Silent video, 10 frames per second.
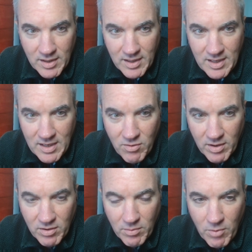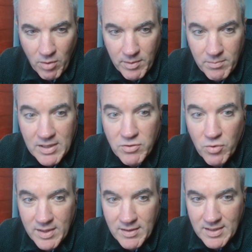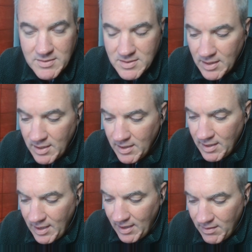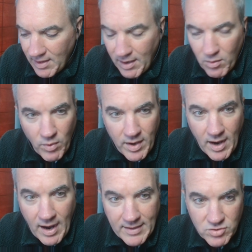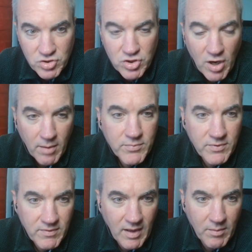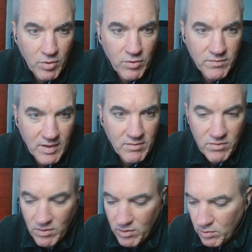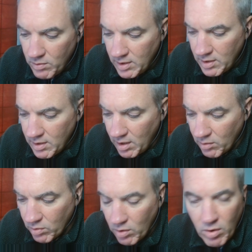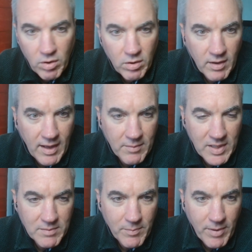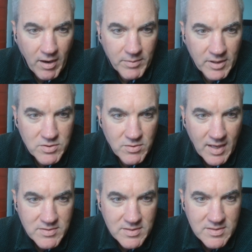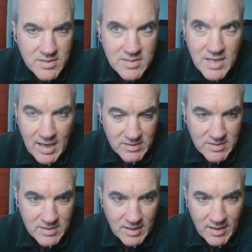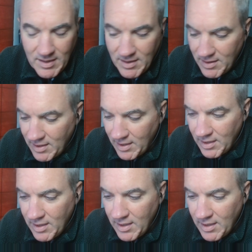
a key critical moment, me doing this. And that when I jumped and moved into a role at BNP Paribas in 2006, that